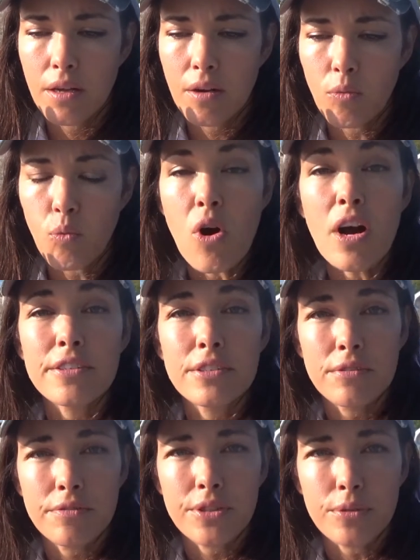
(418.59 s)
want
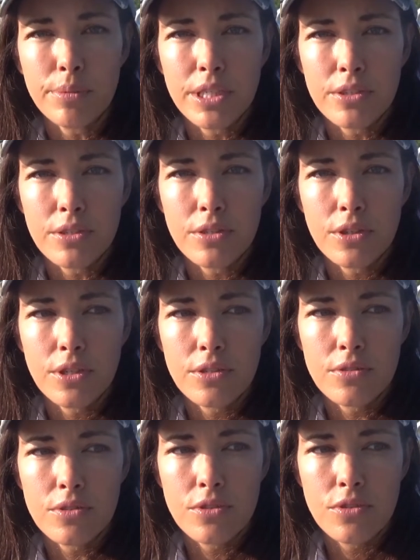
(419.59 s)
to feel better
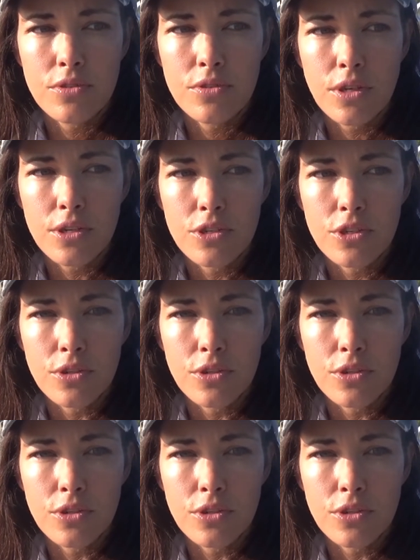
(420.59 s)
is such a